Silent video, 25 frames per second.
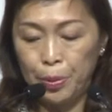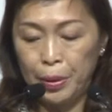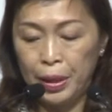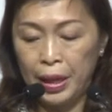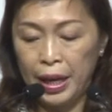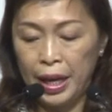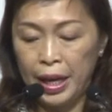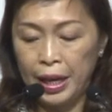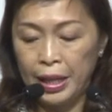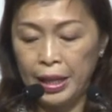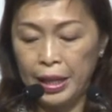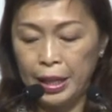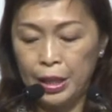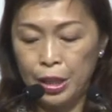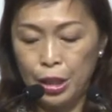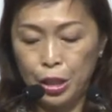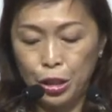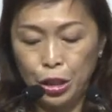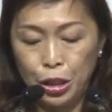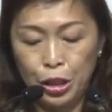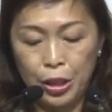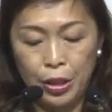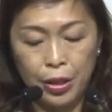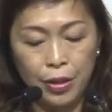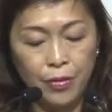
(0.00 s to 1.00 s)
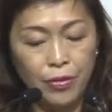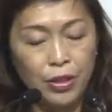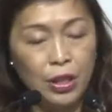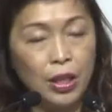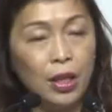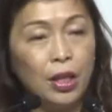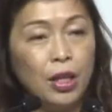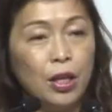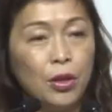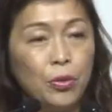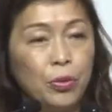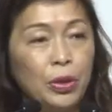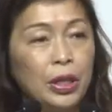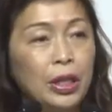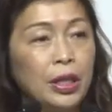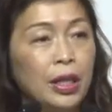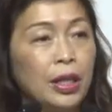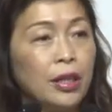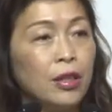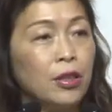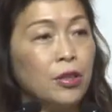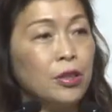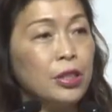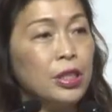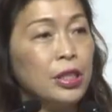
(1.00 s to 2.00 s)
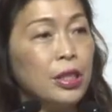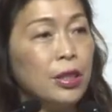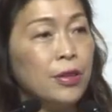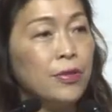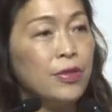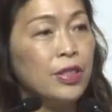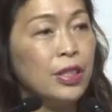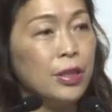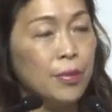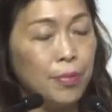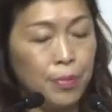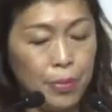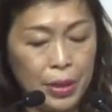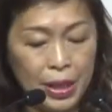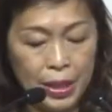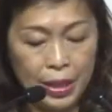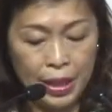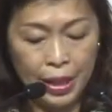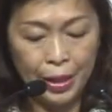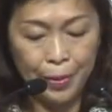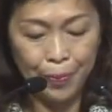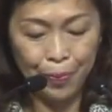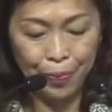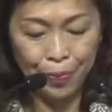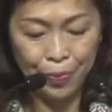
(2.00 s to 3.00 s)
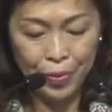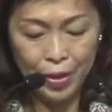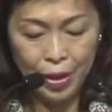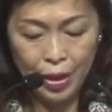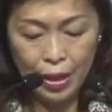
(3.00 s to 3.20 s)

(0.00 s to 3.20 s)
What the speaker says: GBA initiatives, we get ourselves busy.